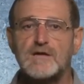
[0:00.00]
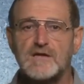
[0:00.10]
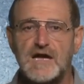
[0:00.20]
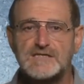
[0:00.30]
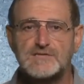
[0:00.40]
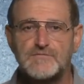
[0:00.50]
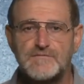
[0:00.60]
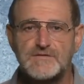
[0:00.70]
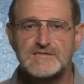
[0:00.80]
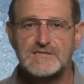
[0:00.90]
last to
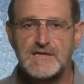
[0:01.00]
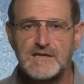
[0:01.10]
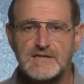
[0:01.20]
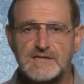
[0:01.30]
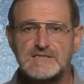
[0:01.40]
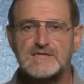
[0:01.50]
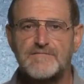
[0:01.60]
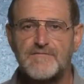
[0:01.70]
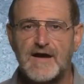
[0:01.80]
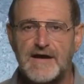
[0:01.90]
first index
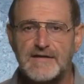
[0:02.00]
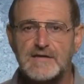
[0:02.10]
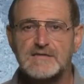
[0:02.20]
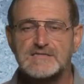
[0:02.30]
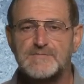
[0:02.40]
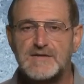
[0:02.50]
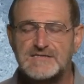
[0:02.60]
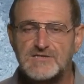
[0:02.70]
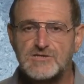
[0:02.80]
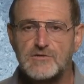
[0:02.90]
define the
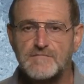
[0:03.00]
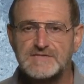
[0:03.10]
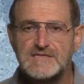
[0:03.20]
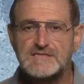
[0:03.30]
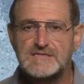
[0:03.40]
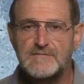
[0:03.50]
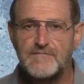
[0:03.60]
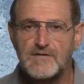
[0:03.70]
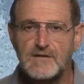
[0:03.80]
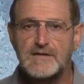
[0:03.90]
position of the
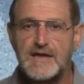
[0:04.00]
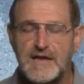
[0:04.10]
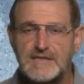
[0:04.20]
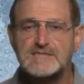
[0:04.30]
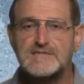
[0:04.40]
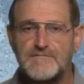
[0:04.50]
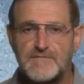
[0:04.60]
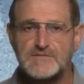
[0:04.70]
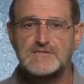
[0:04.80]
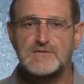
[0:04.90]
symbol in the
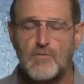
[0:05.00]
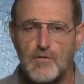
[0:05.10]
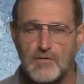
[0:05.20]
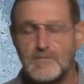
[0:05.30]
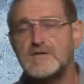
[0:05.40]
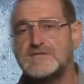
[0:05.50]
first column.